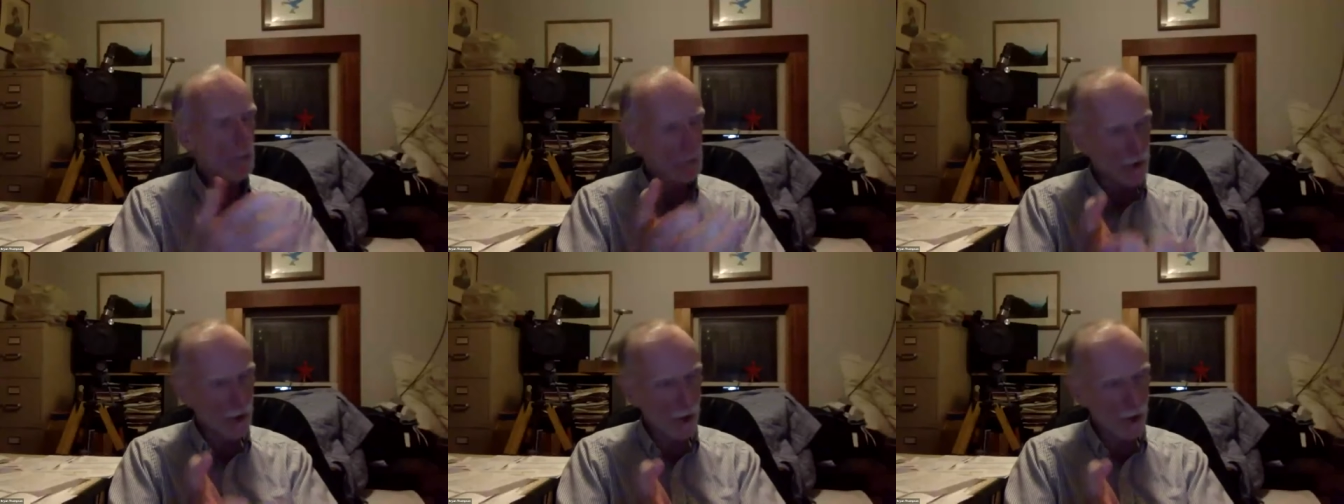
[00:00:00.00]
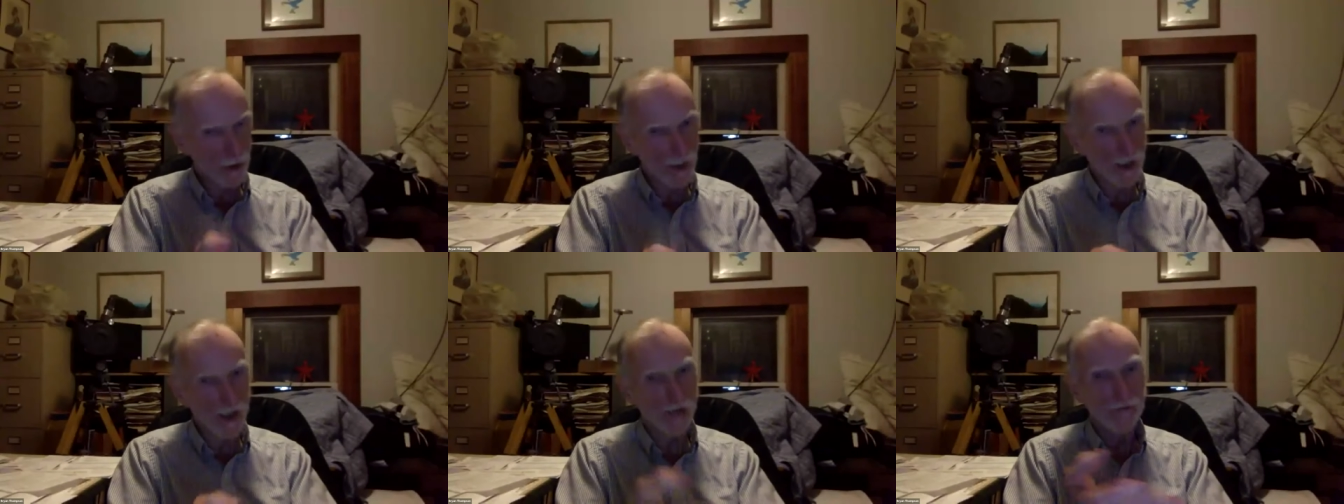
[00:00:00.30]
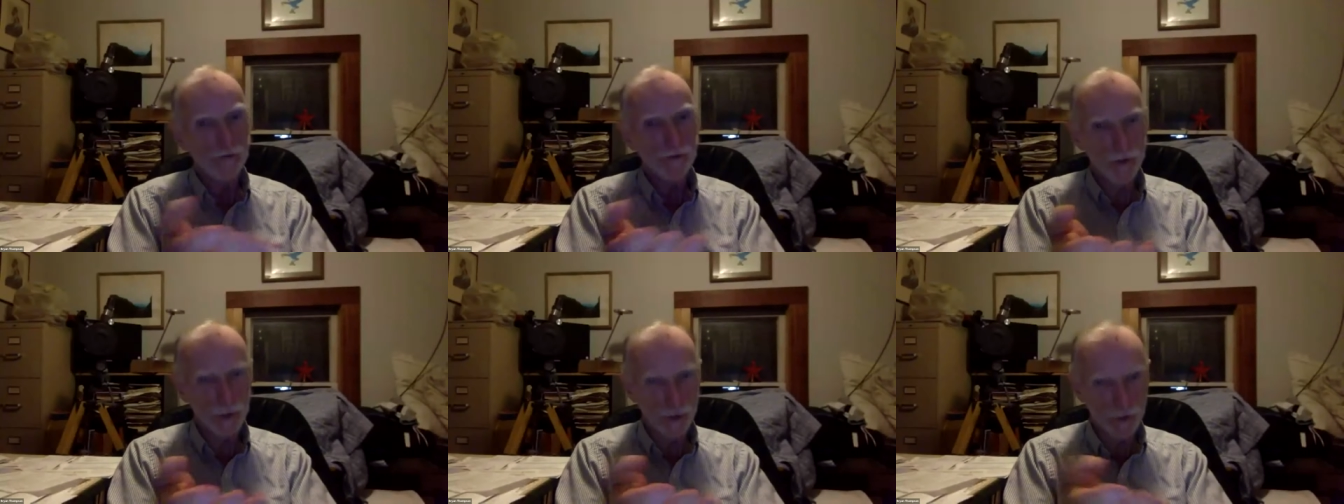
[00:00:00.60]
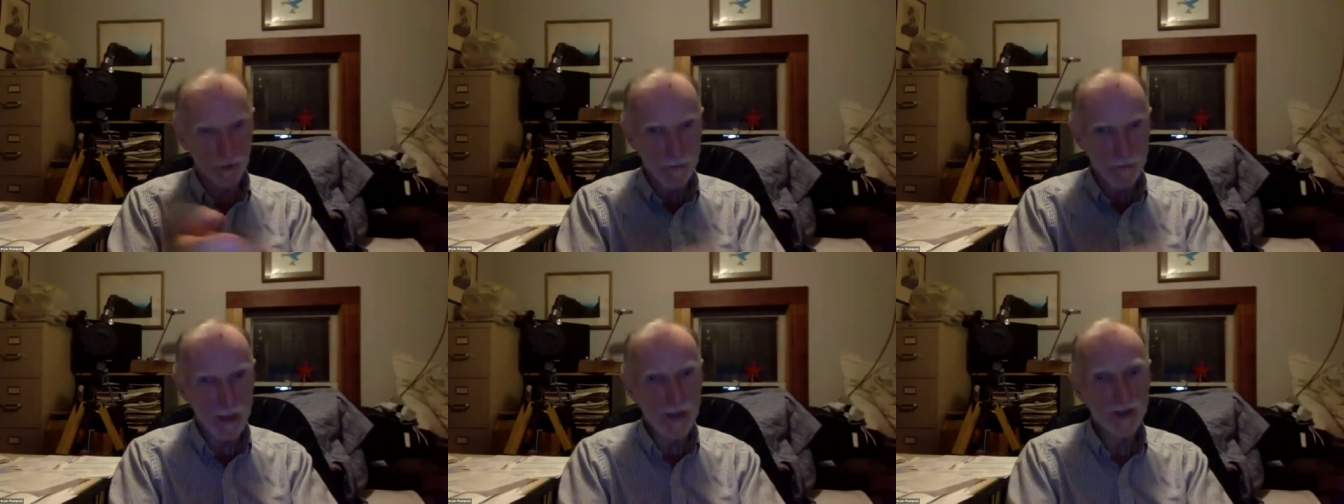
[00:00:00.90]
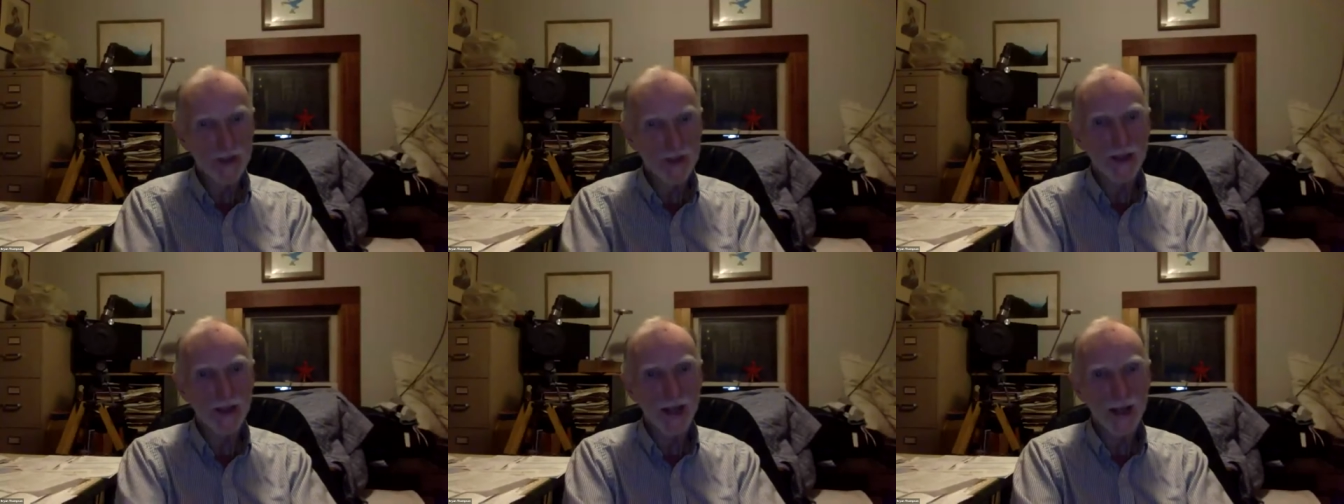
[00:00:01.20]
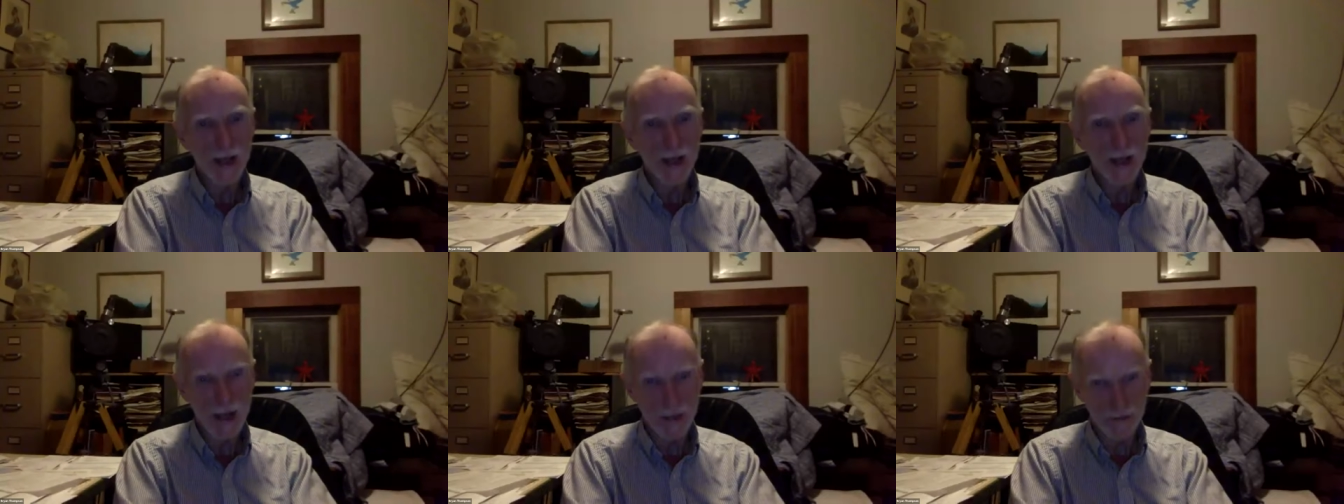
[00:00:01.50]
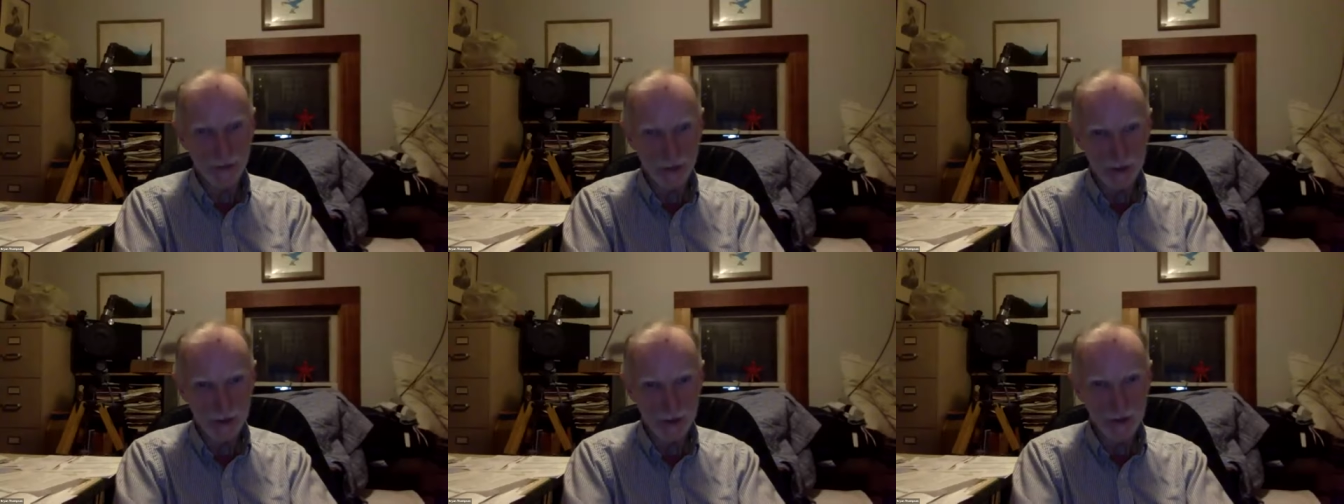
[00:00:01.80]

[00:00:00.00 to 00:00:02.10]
I'm sorry. I should have mentioned they have.